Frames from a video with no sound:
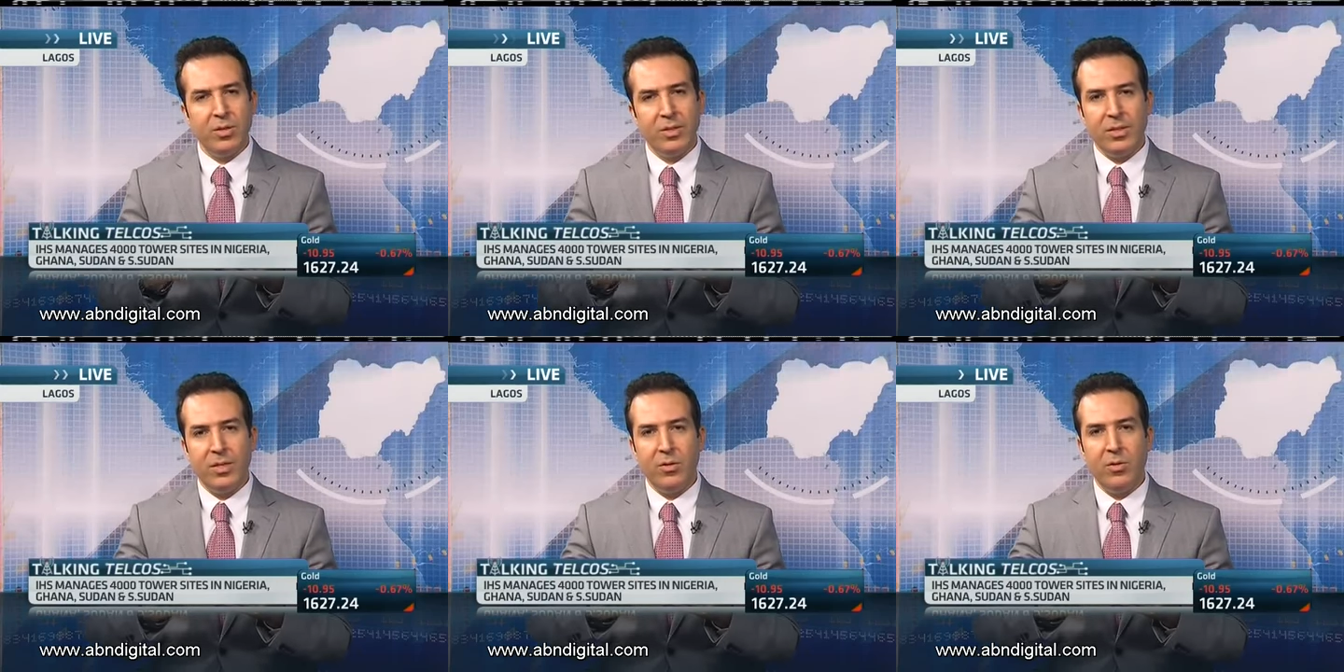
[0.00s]

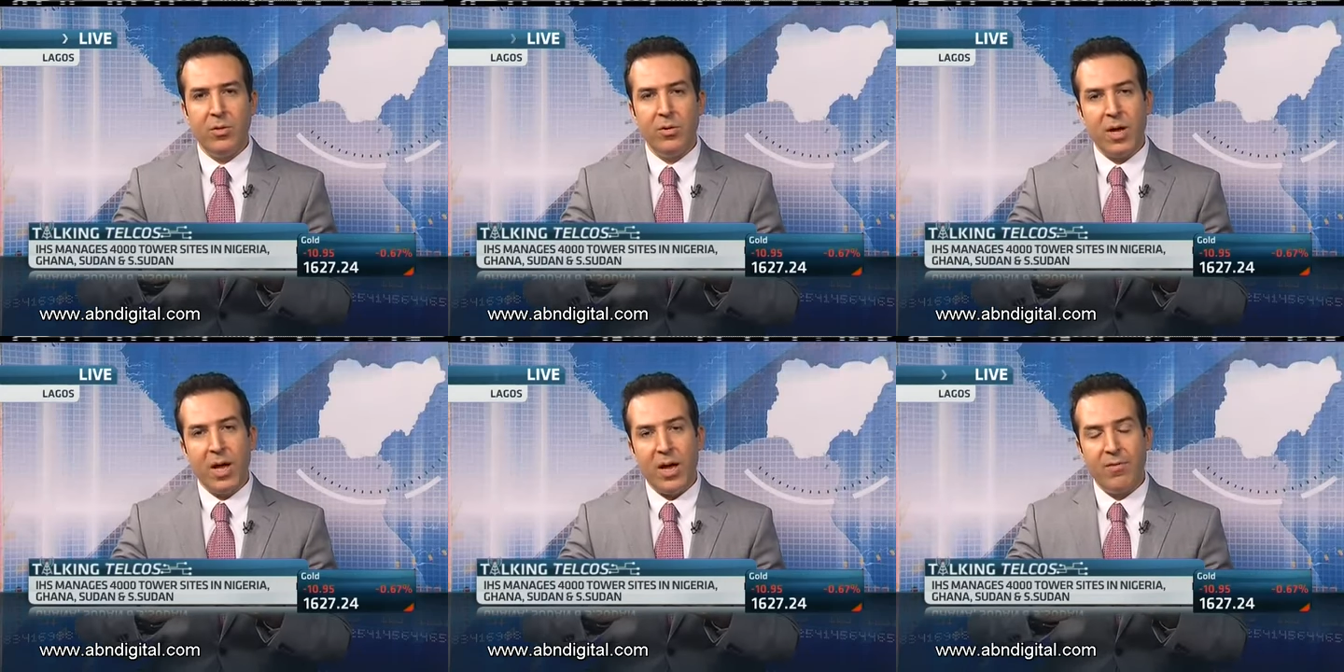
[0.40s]
They
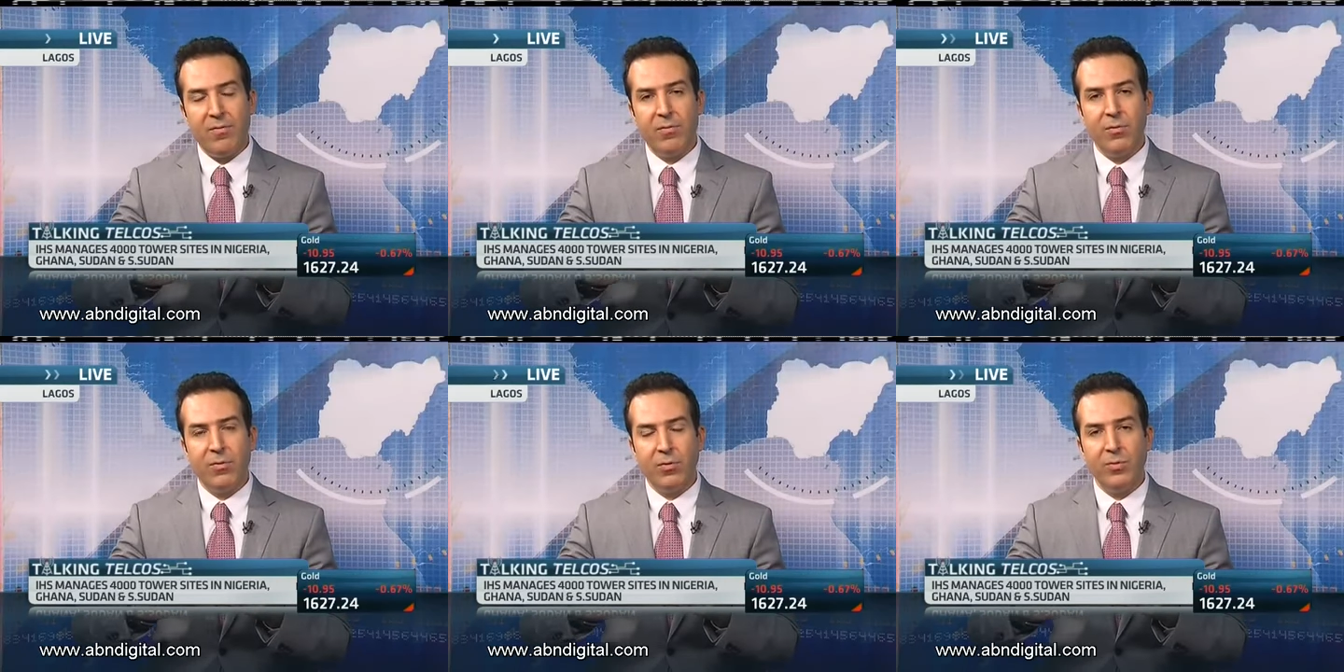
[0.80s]
don't
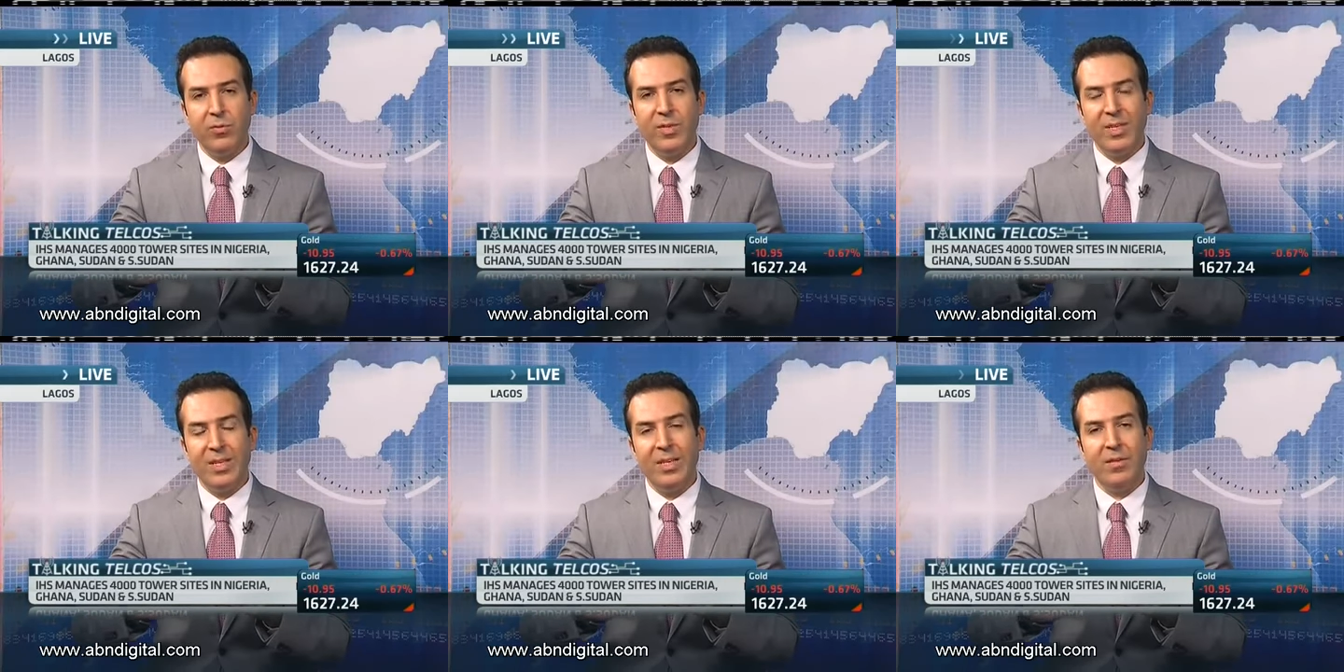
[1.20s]
have to
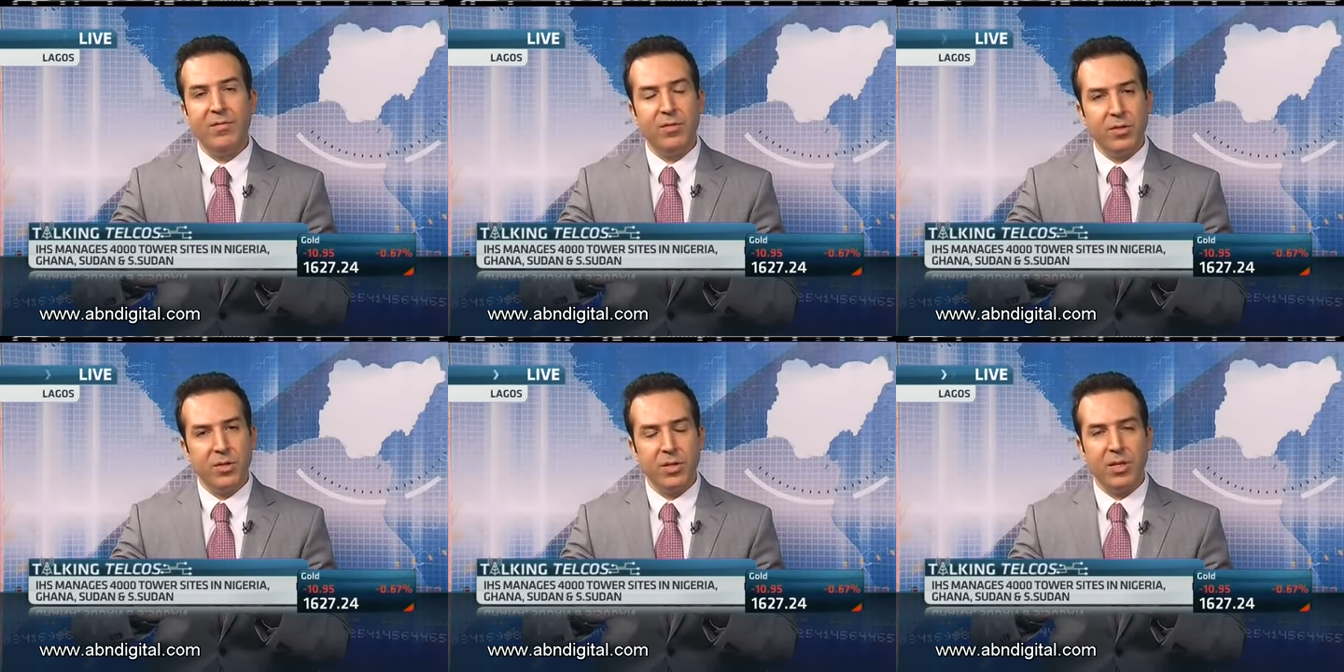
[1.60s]
use
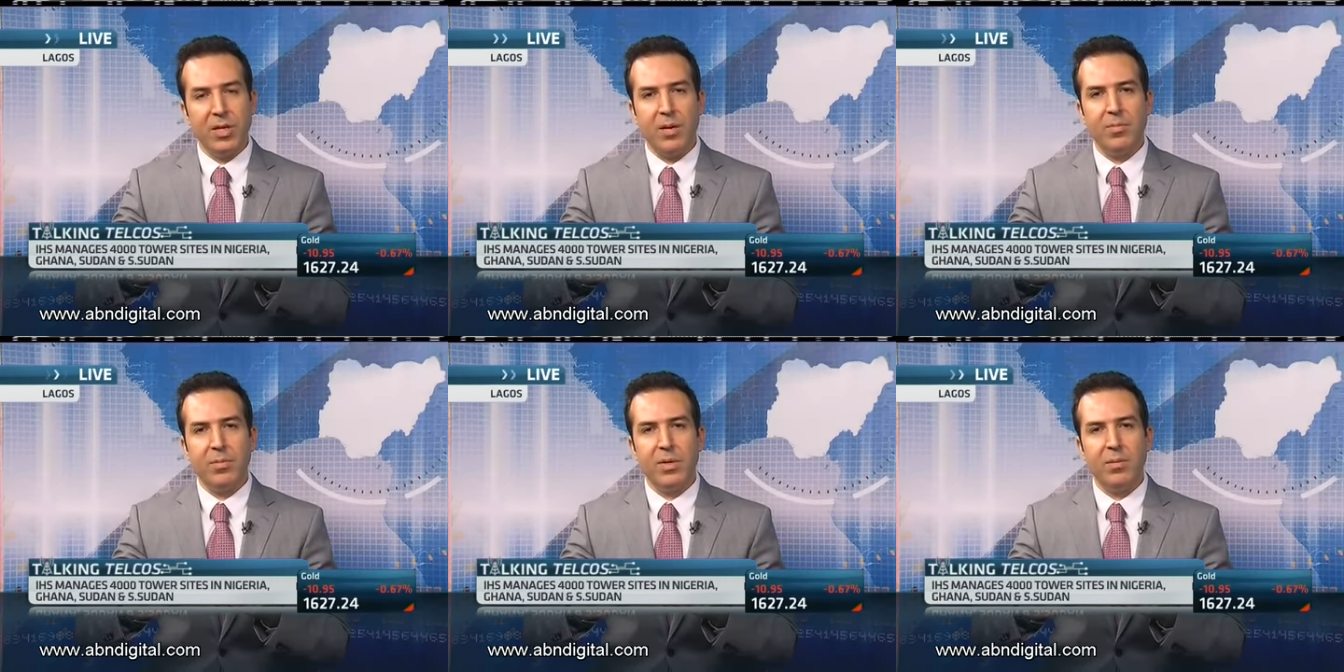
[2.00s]
inefficient
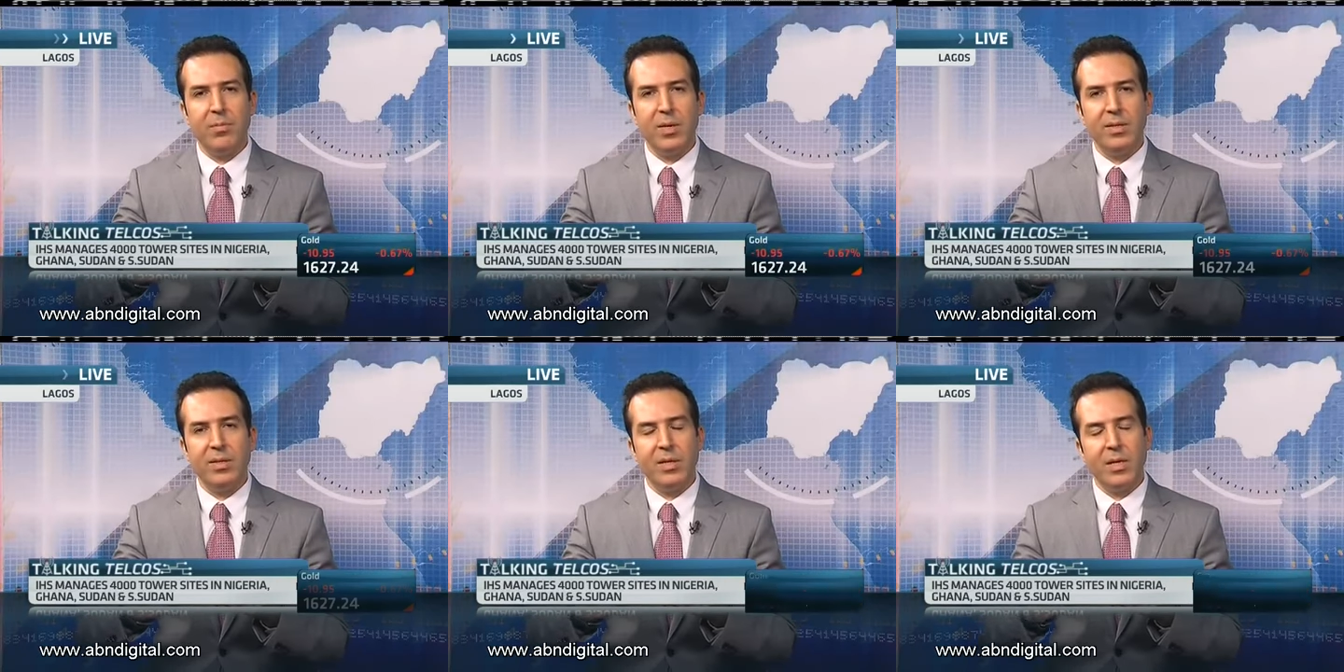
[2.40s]
capital,
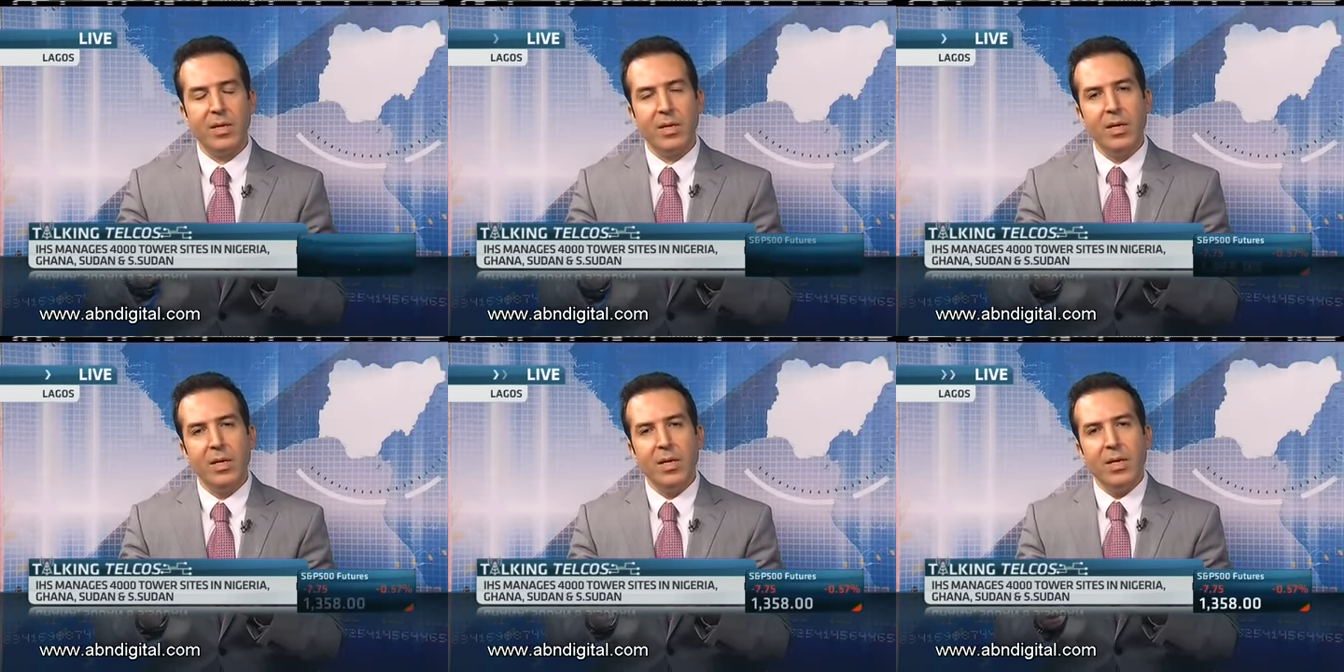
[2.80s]
basically.